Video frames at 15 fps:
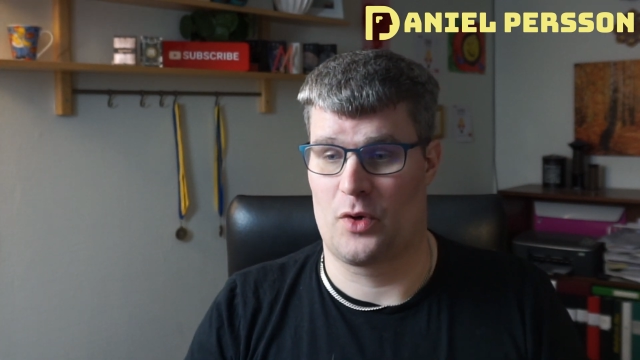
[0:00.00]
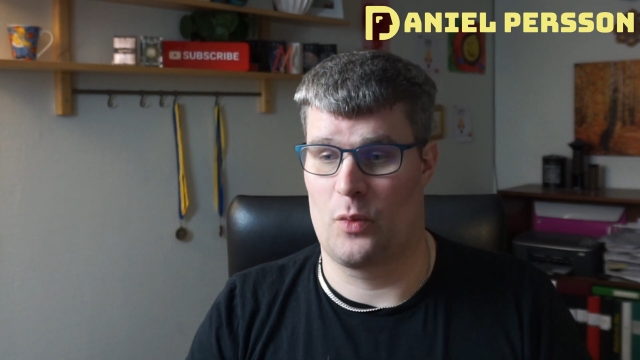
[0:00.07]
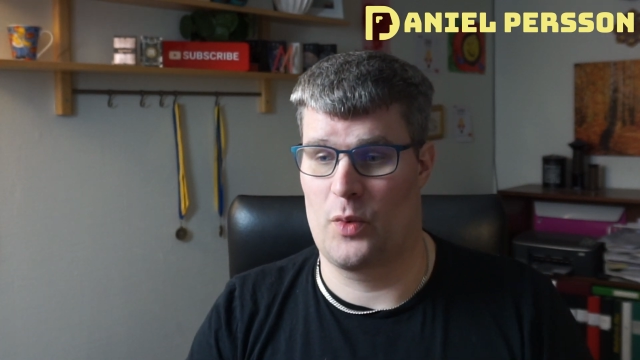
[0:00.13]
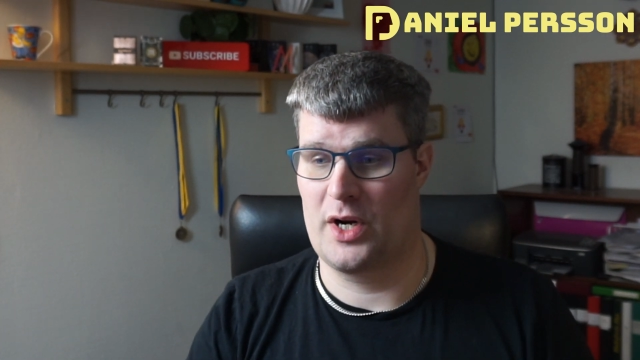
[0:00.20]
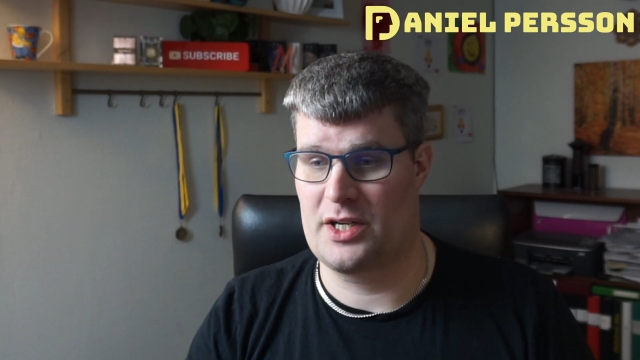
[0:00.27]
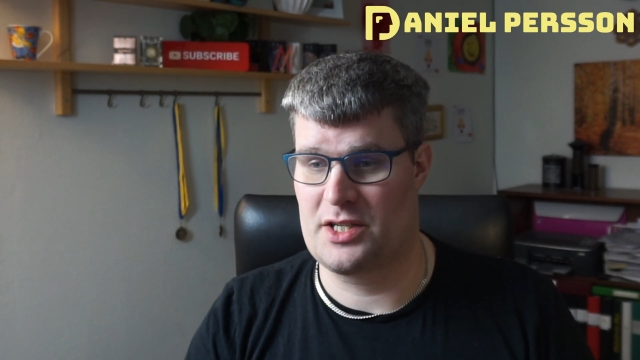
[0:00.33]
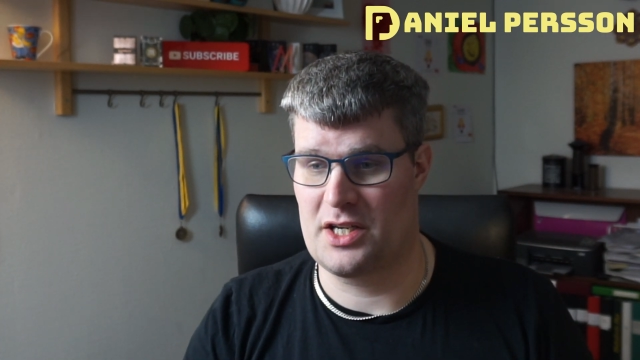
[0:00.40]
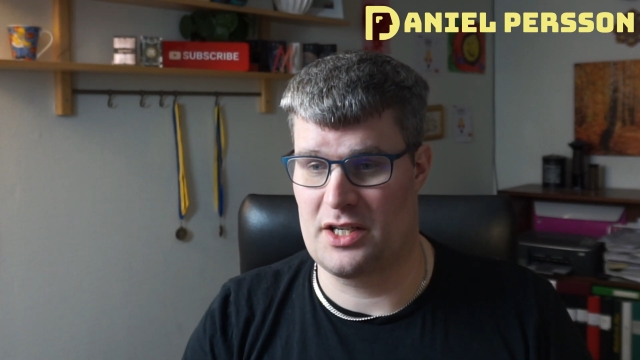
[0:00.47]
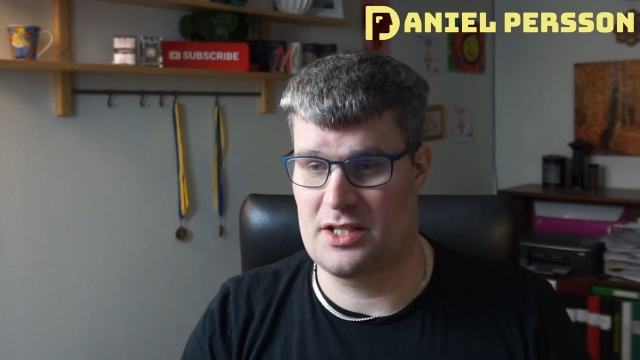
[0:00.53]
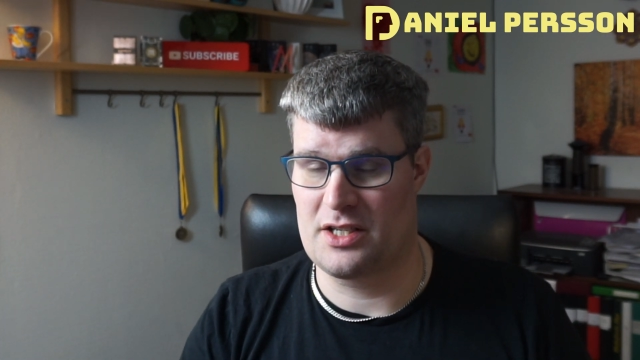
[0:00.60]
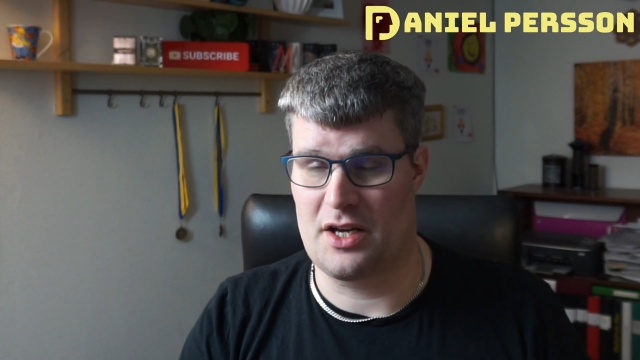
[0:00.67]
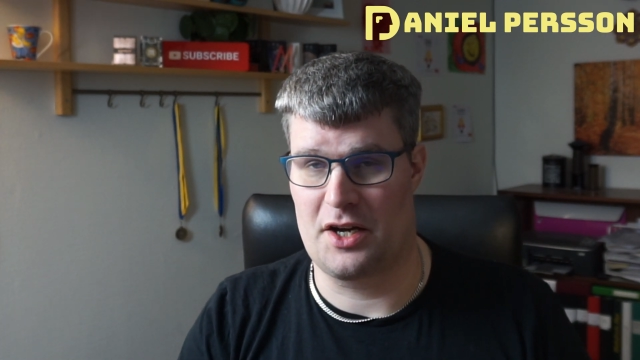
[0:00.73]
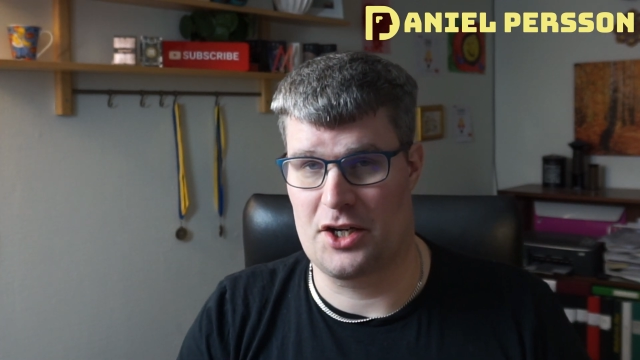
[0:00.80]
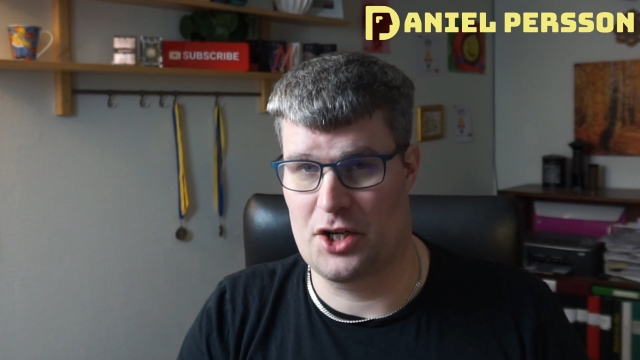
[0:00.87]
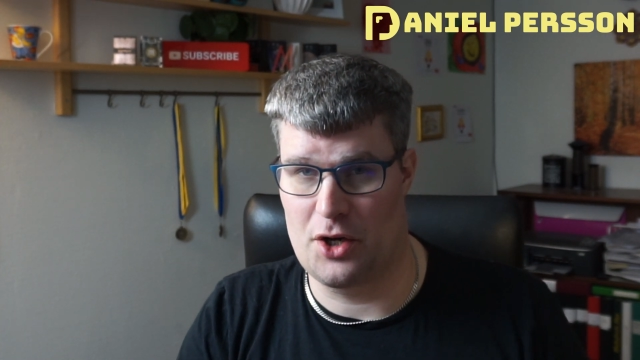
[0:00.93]
which is
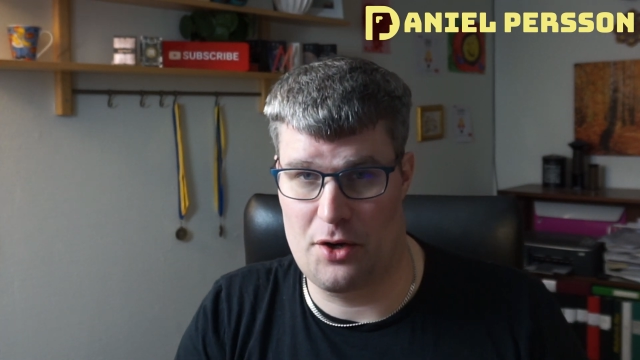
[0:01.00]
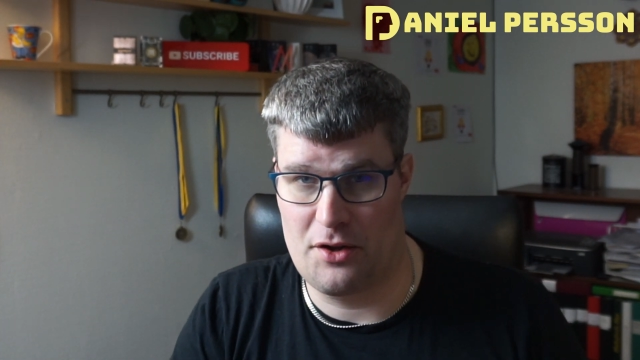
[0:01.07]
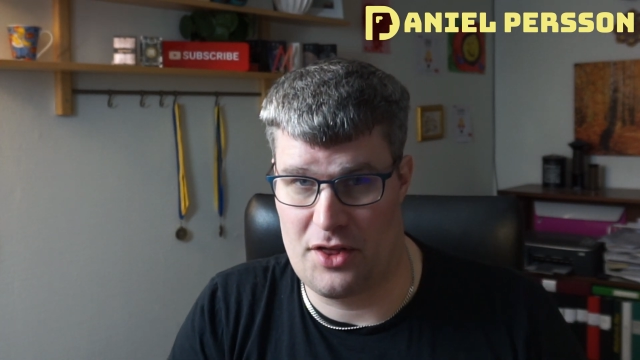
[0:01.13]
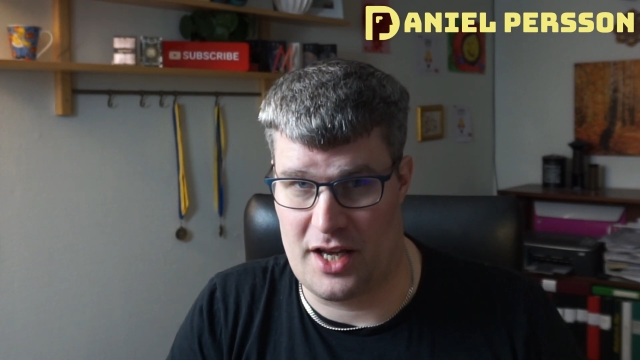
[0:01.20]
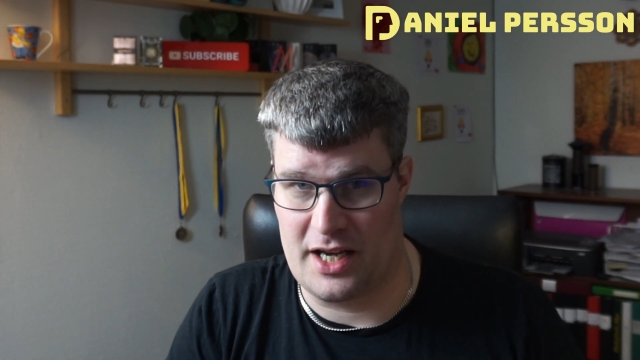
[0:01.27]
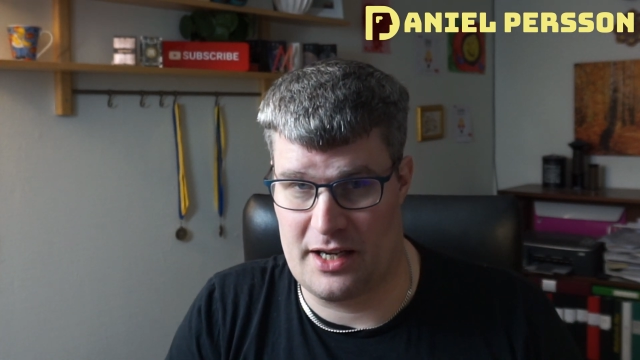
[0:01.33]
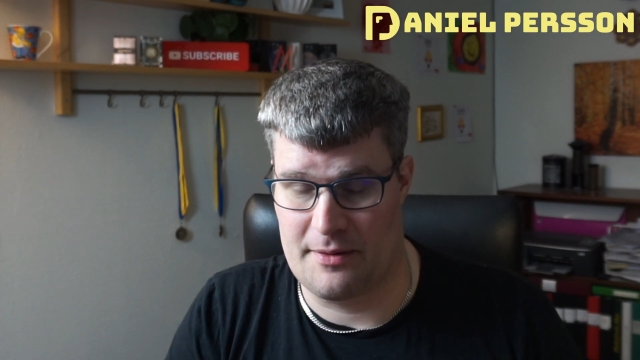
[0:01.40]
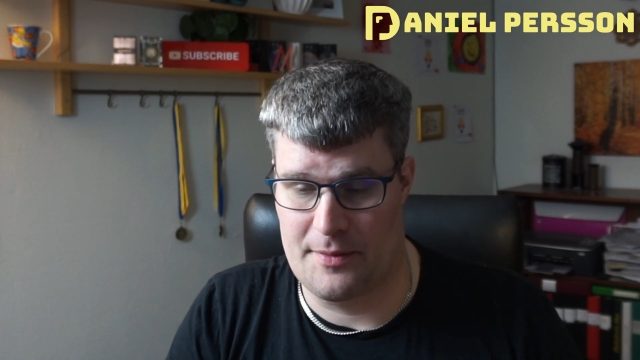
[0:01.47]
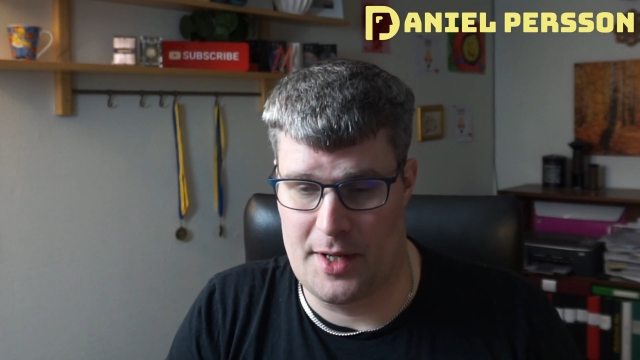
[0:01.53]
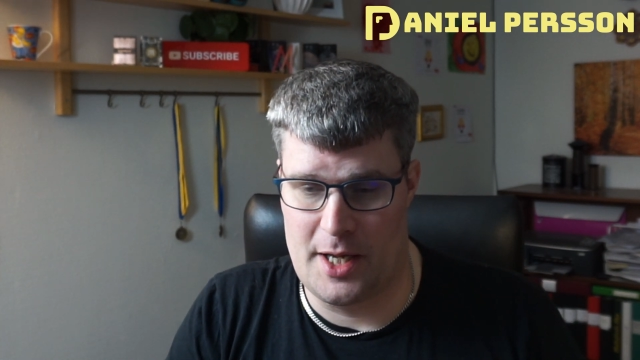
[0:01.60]
a good thing.